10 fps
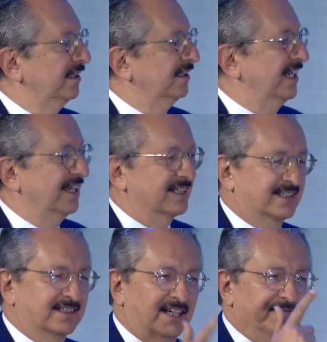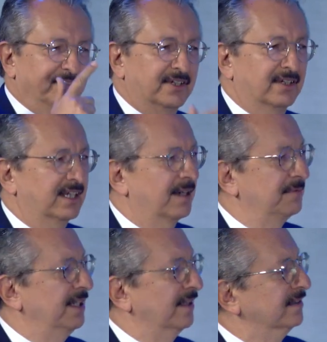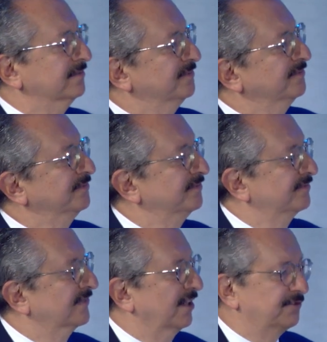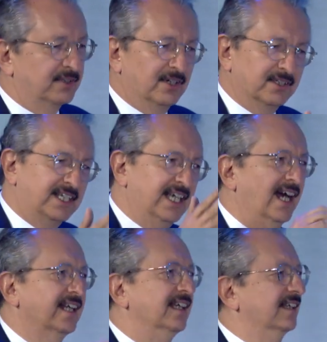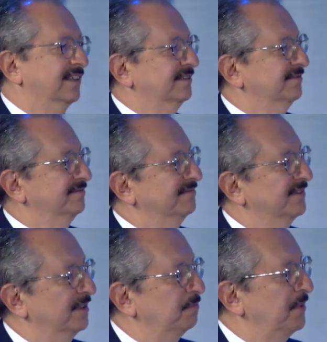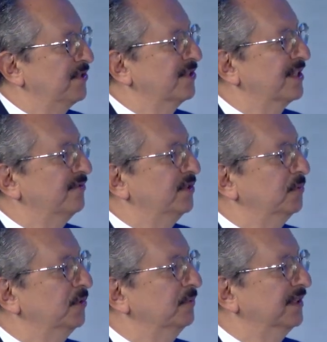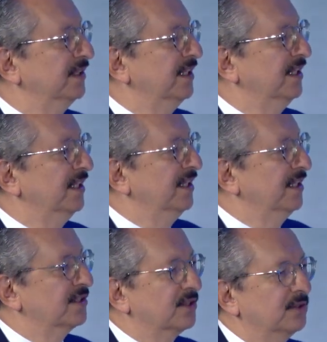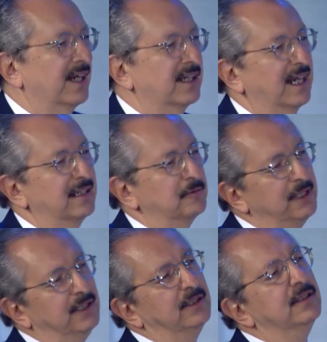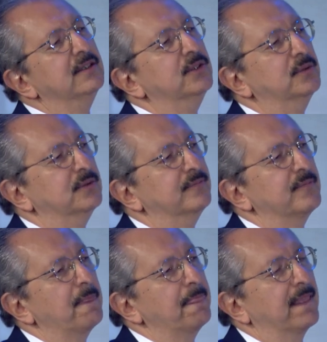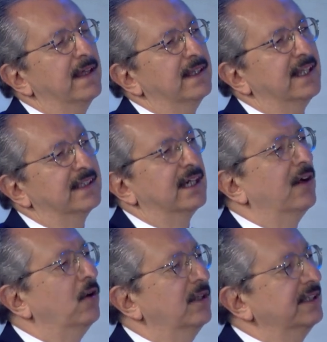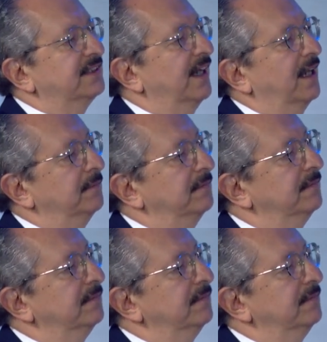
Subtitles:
yes, I forgot Javier. I forgot Kiani and Patient Safety Movement. So how can we do that all the time